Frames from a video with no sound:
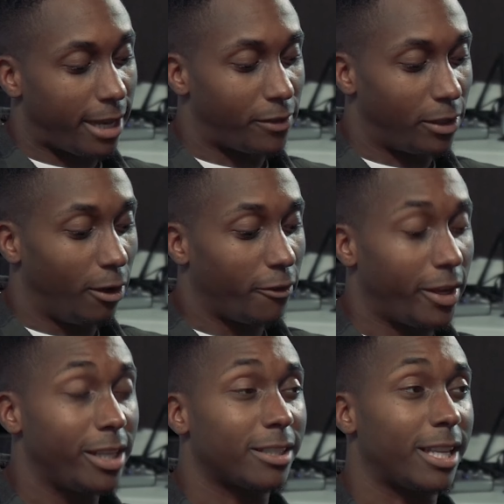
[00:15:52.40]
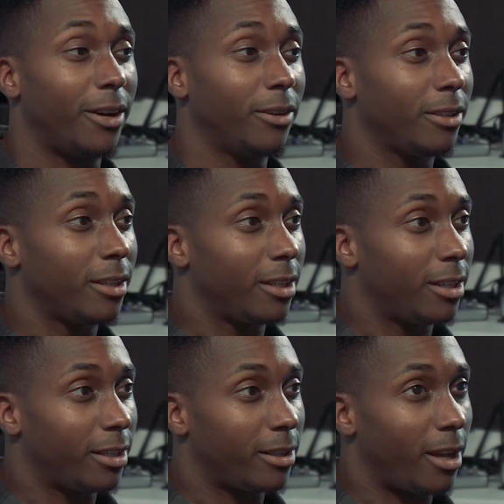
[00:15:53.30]
have a lot of things now.
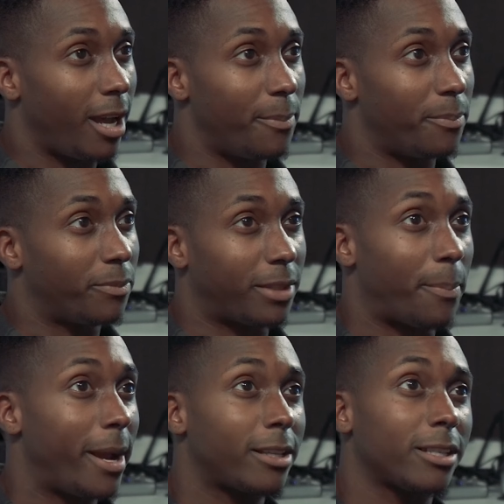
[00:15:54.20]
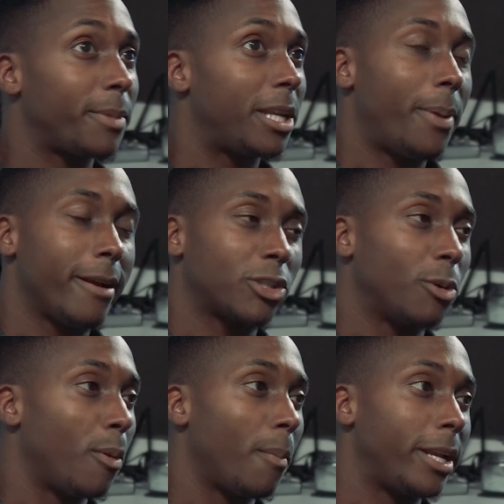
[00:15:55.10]
Yeah. Um, the parent doesn't mean the parents
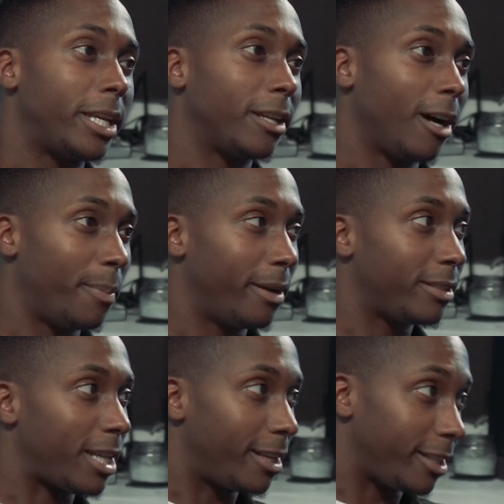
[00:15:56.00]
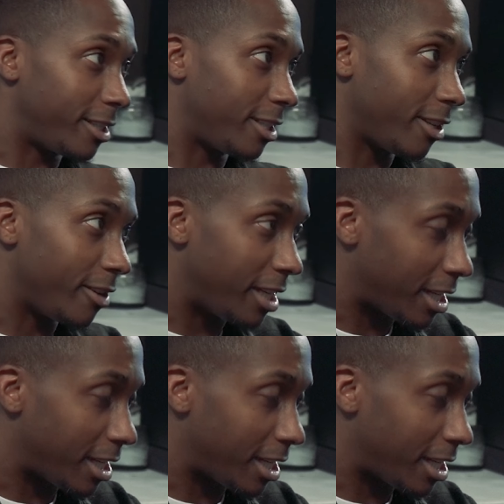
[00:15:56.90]
got more money than our parents had necessarily.